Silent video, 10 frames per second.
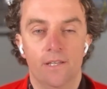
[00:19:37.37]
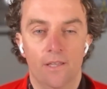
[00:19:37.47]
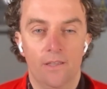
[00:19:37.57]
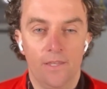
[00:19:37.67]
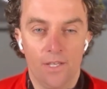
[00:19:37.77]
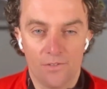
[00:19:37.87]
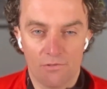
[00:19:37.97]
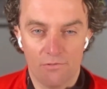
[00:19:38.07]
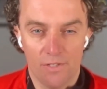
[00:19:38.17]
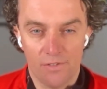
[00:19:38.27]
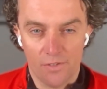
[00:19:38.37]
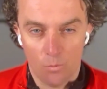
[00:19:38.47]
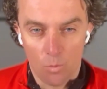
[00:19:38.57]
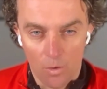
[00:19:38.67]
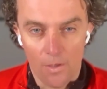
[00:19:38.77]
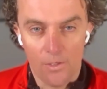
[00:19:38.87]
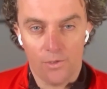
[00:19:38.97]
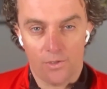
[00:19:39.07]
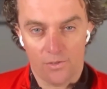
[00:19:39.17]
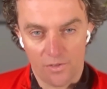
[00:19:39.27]
The answer is the one that you
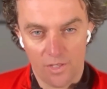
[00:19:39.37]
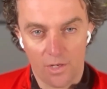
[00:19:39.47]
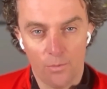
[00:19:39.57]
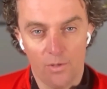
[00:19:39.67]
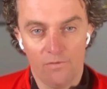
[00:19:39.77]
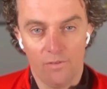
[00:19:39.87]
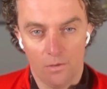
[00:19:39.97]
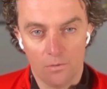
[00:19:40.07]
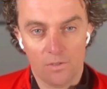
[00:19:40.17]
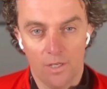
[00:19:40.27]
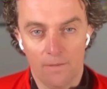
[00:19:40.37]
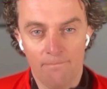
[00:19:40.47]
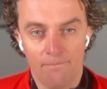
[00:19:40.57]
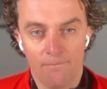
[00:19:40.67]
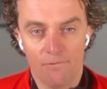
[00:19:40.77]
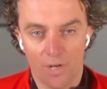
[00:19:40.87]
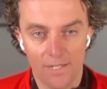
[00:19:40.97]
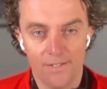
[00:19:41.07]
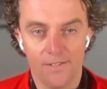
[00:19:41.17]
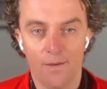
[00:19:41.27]
can stick with long term. right?
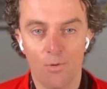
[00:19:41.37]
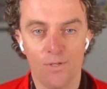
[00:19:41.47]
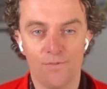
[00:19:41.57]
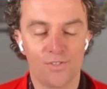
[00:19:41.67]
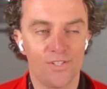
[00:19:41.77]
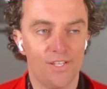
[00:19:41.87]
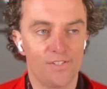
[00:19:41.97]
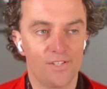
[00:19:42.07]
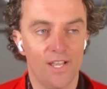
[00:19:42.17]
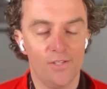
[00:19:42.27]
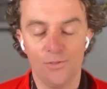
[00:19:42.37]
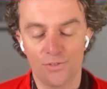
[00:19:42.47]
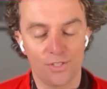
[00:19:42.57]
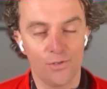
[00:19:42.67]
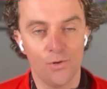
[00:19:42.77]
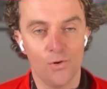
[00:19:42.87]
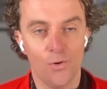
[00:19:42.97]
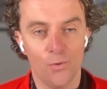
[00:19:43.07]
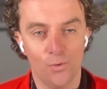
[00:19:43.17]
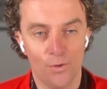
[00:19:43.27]
And what you've just said is that you just ignore
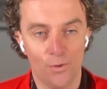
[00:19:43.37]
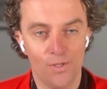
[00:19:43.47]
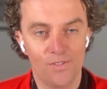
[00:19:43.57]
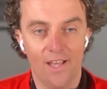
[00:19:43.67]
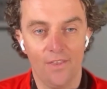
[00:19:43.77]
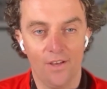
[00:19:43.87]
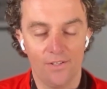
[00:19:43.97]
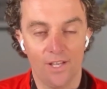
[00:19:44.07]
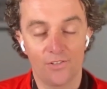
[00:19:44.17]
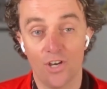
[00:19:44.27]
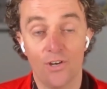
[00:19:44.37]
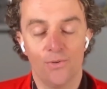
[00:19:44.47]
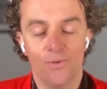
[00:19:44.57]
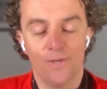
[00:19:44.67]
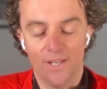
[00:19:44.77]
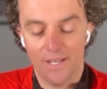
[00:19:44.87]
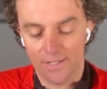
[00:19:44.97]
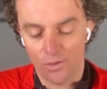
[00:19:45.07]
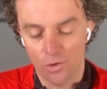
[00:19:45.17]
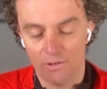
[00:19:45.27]
all the noise and chuckle and
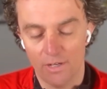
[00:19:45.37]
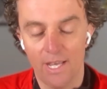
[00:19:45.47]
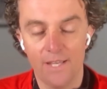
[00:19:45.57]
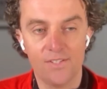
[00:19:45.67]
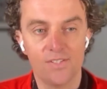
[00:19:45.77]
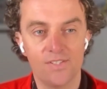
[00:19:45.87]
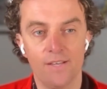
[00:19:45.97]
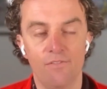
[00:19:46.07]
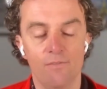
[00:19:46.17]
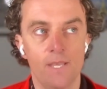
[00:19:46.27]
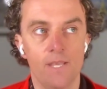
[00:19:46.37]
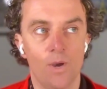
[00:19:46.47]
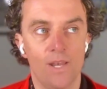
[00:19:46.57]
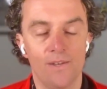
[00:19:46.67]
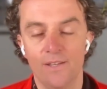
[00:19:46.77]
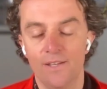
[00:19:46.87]
ignore it. And it's the same for me when